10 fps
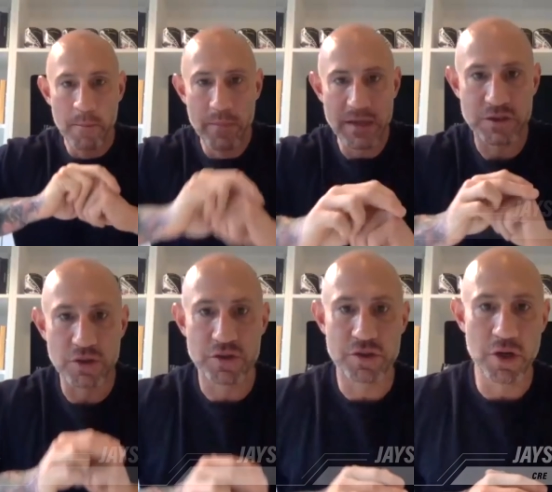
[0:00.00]

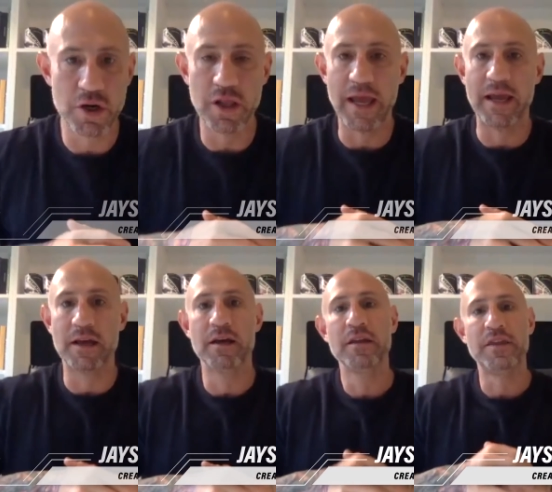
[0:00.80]
Mr.
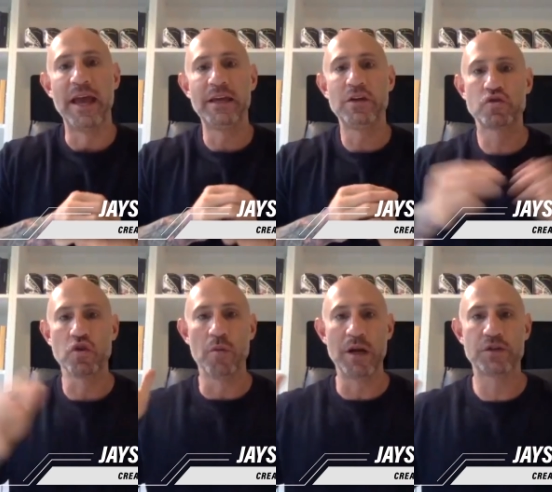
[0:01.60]
Sterling. Thank you
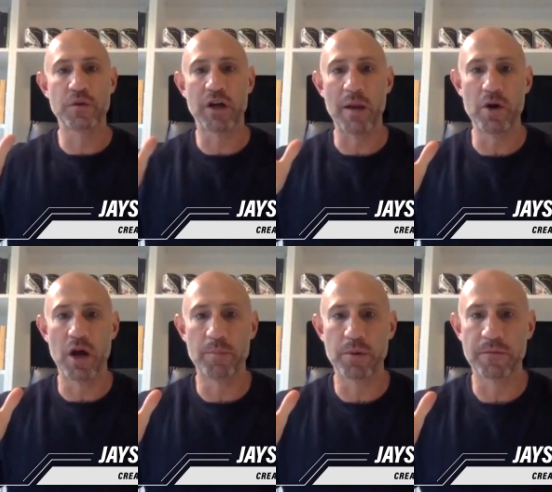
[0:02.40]
so much for coming
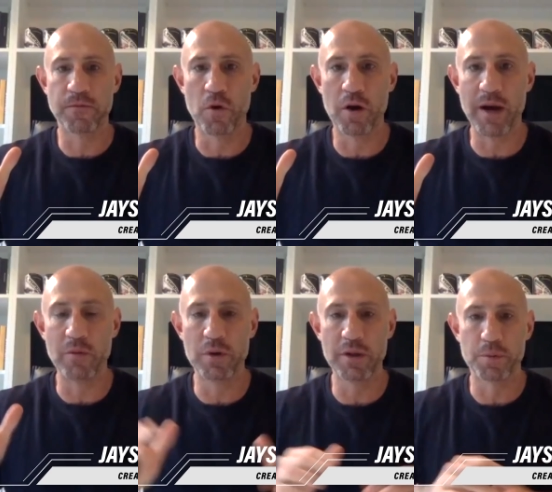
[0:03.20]
on Perform. I
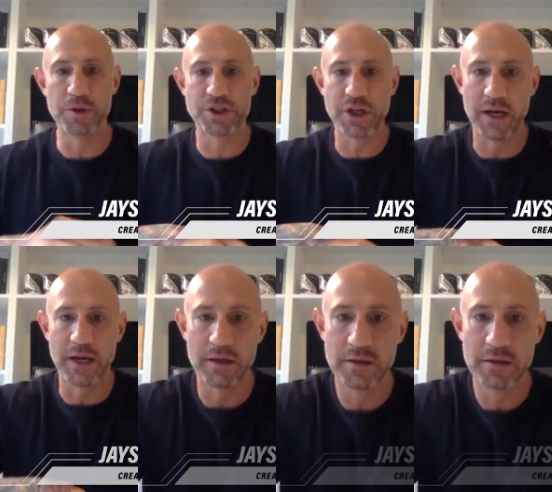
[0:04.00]
really appreciate it.